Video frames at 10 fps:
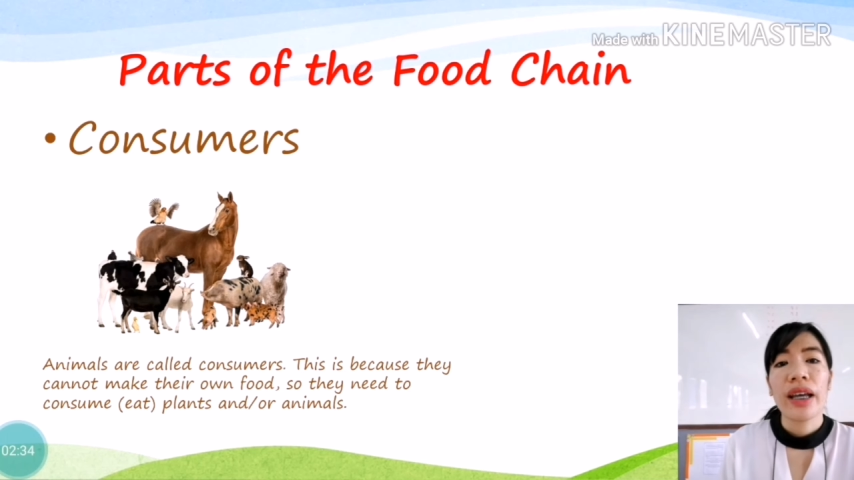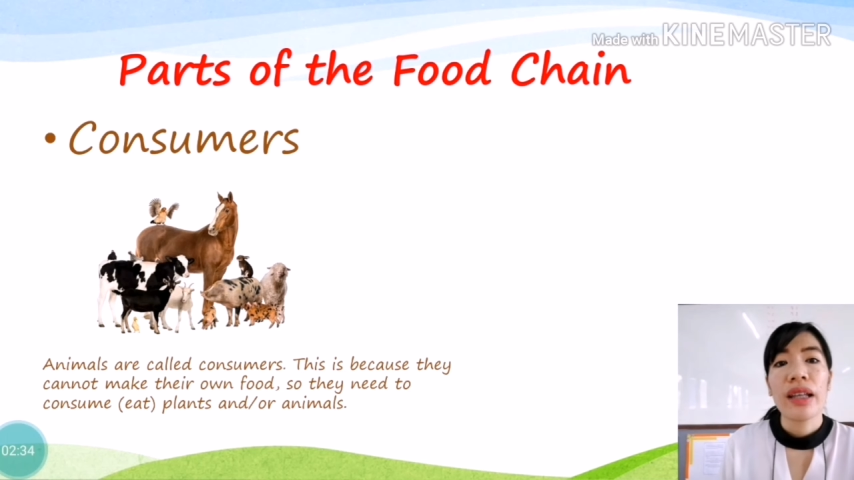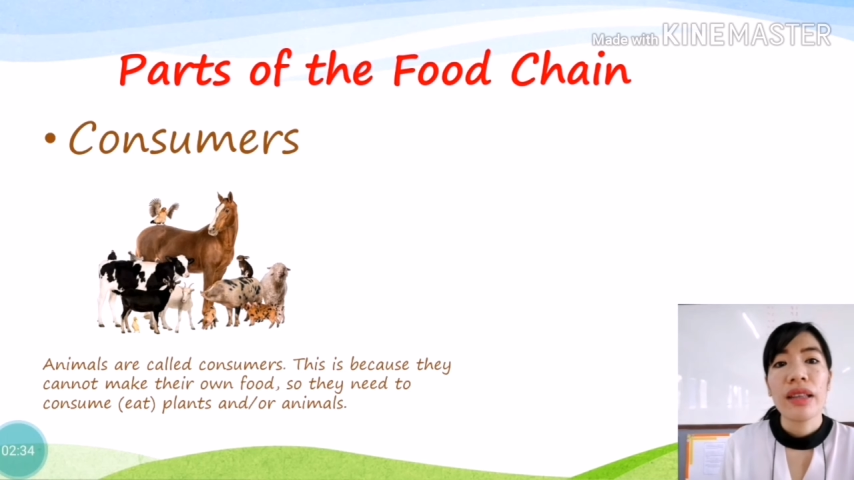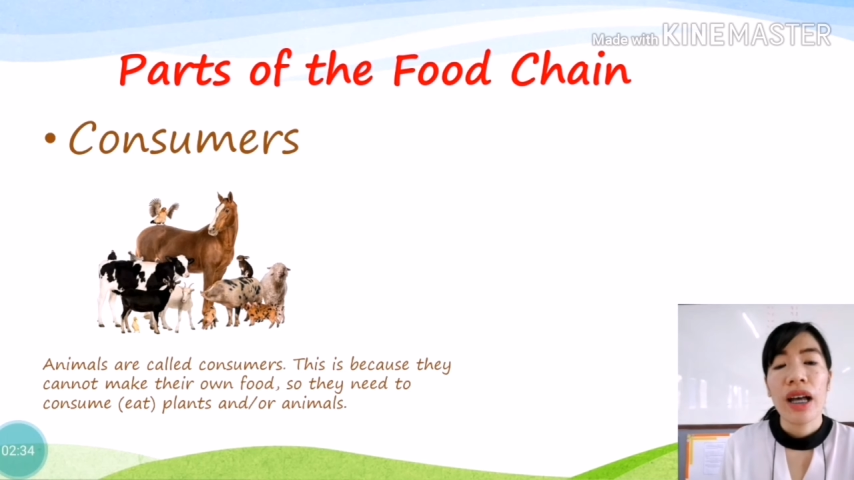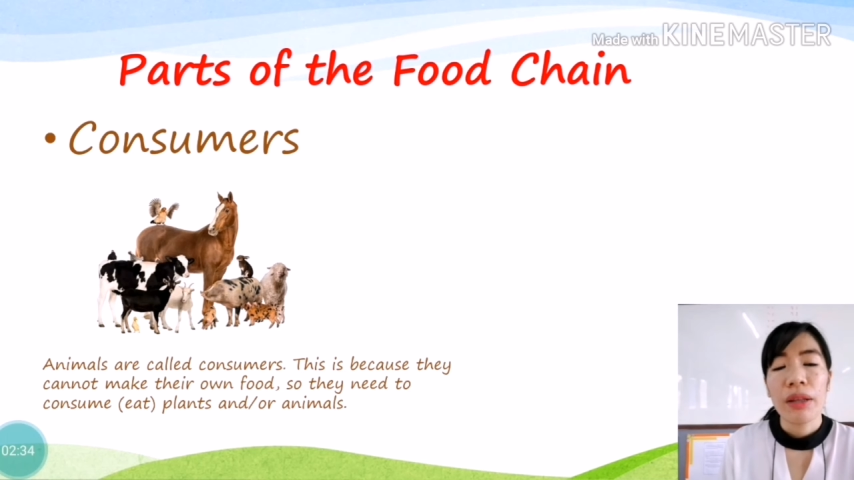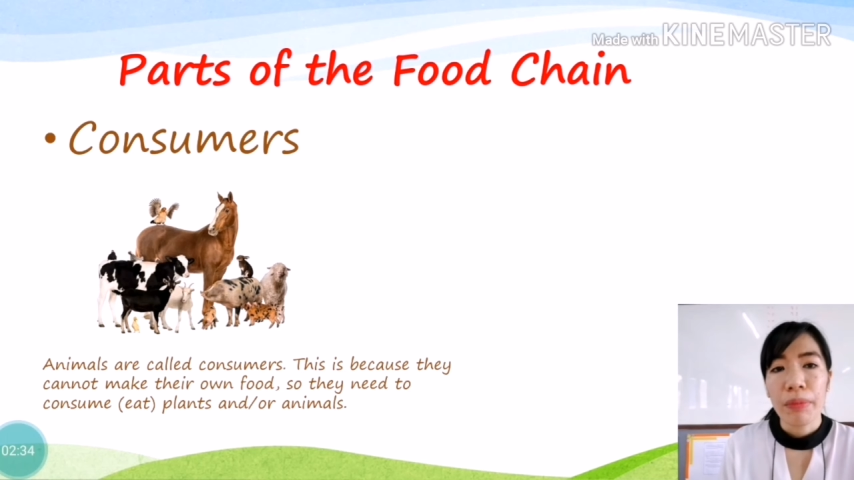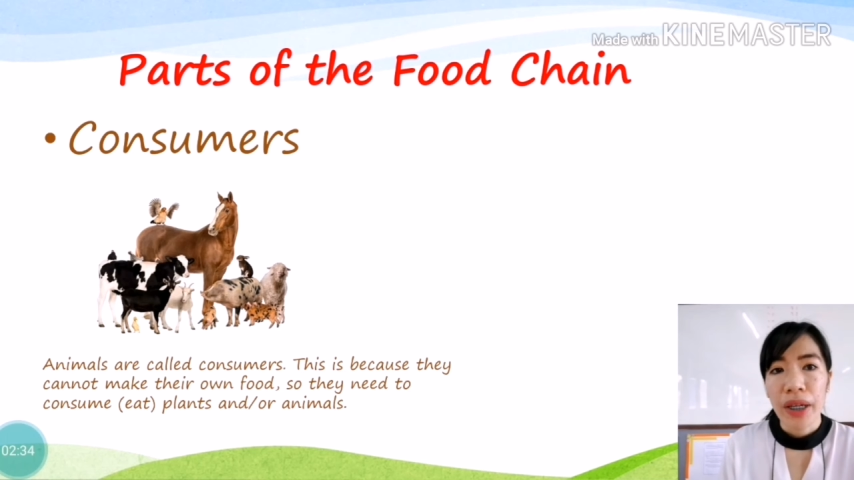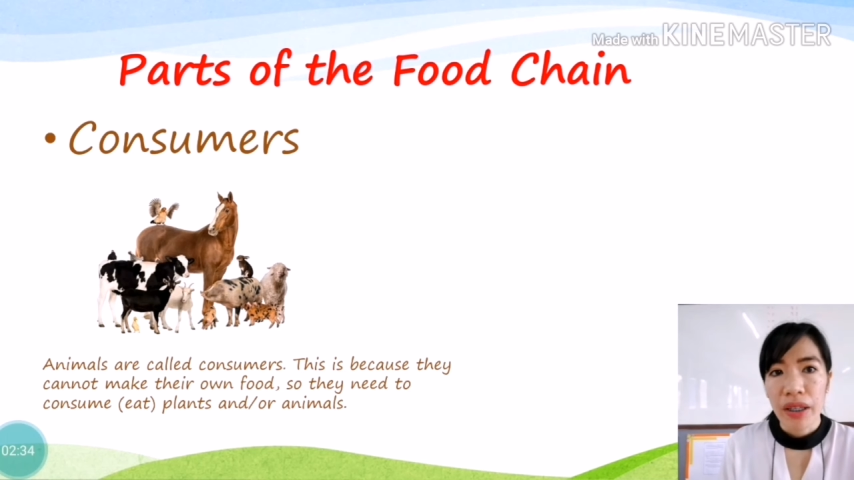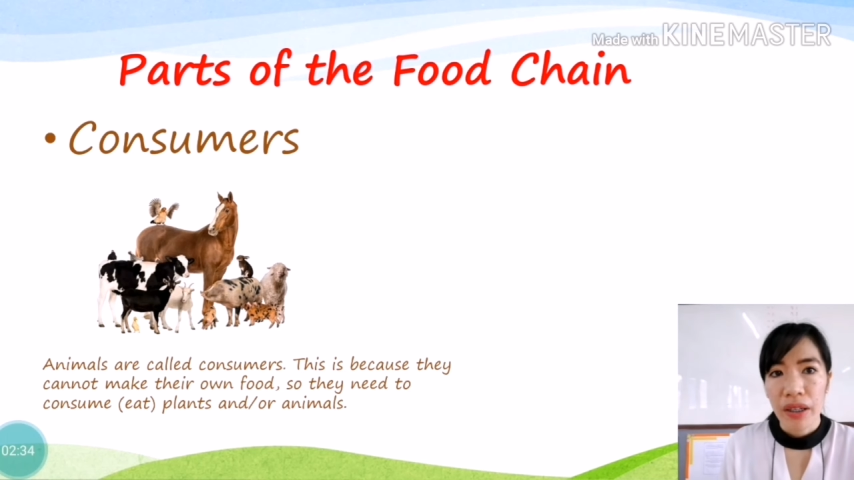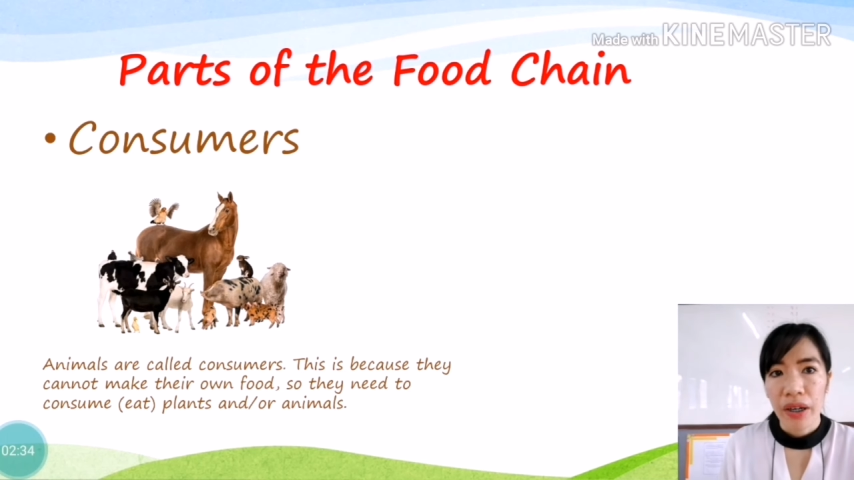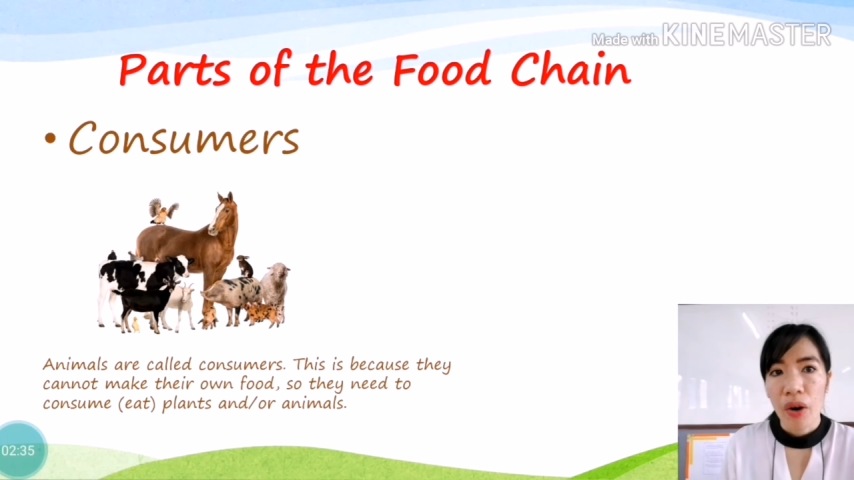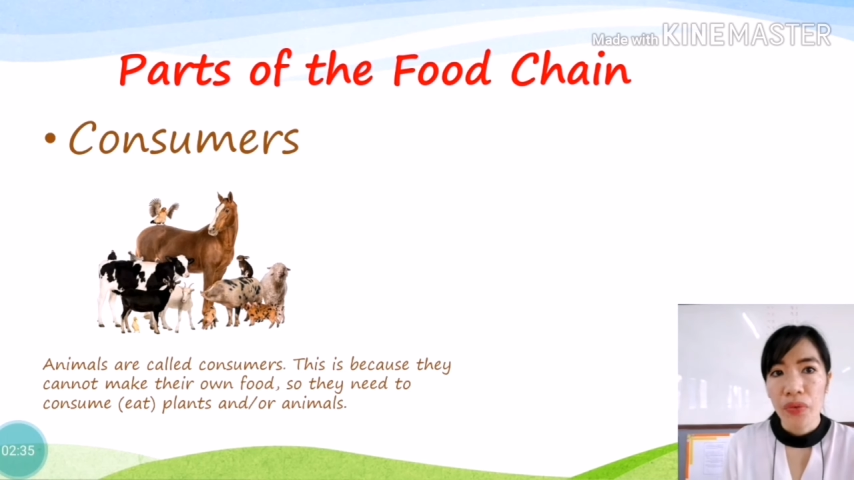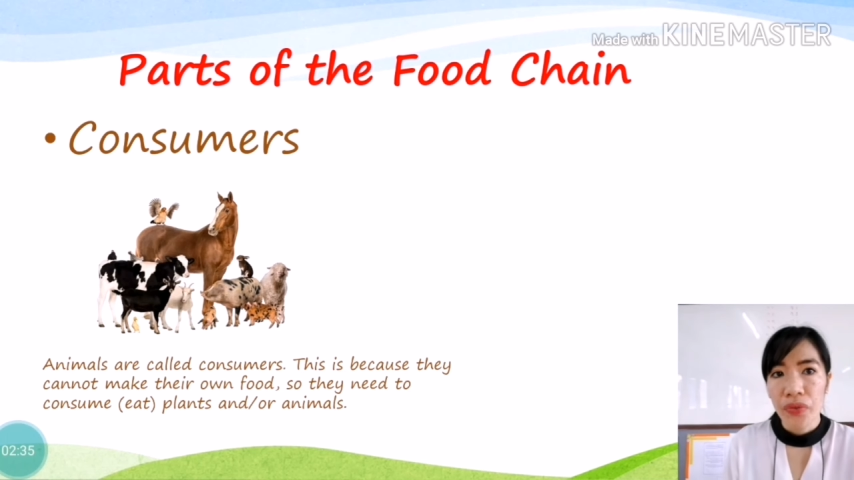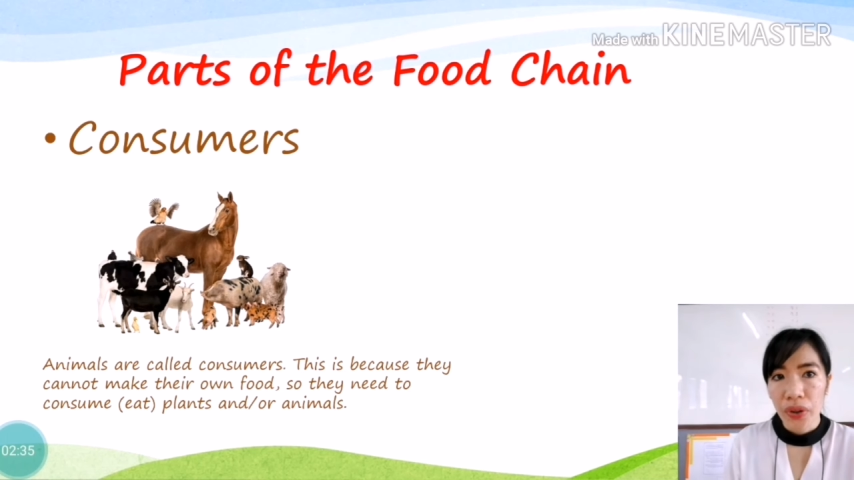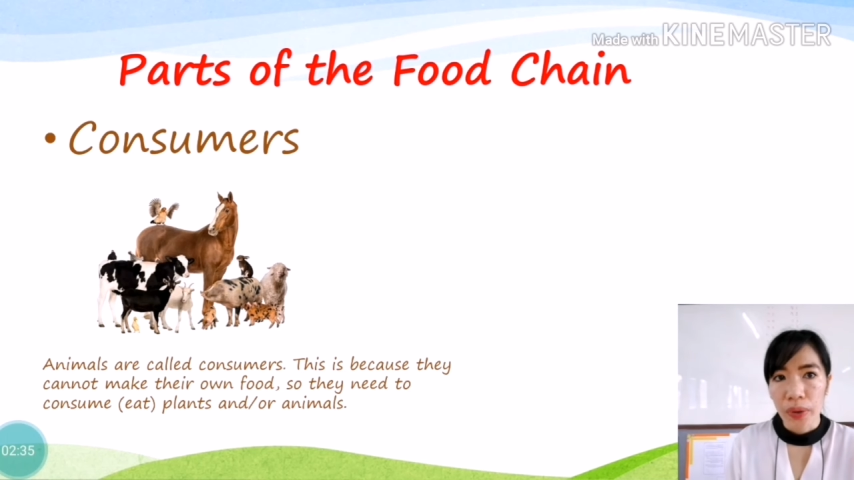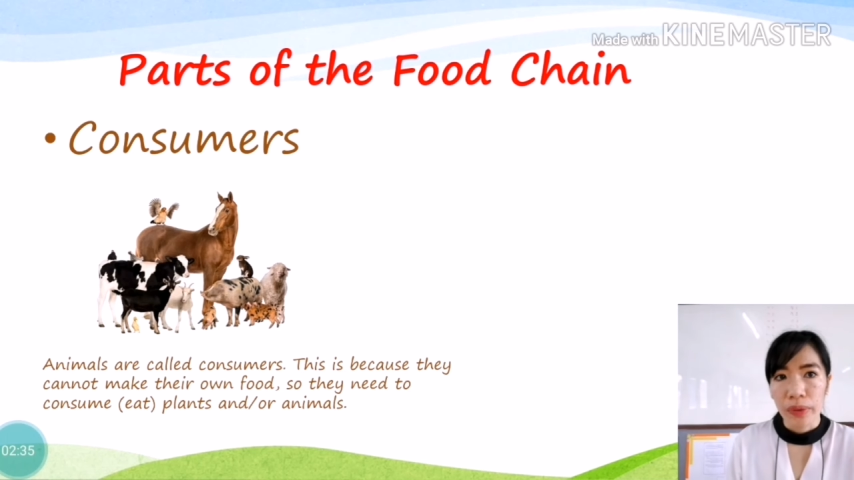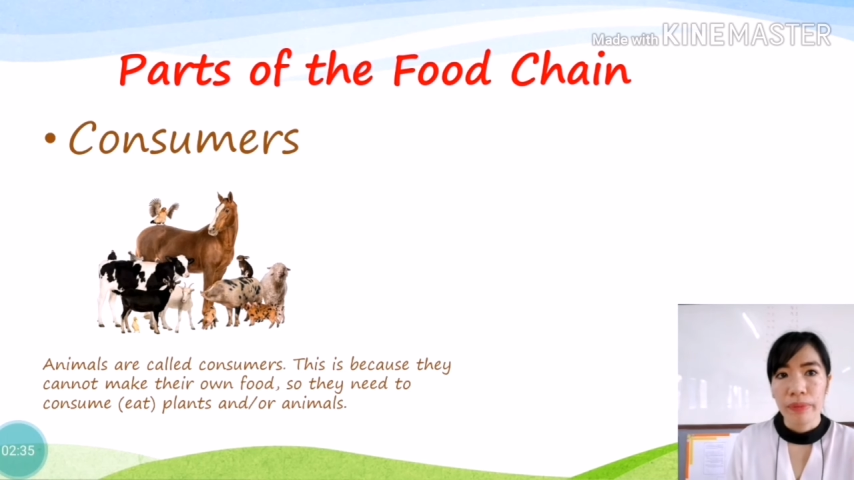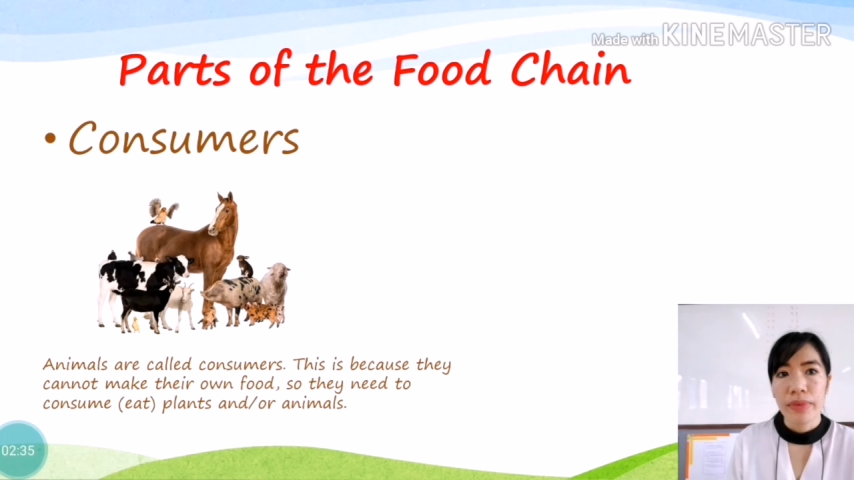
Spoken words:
cannot make their own food,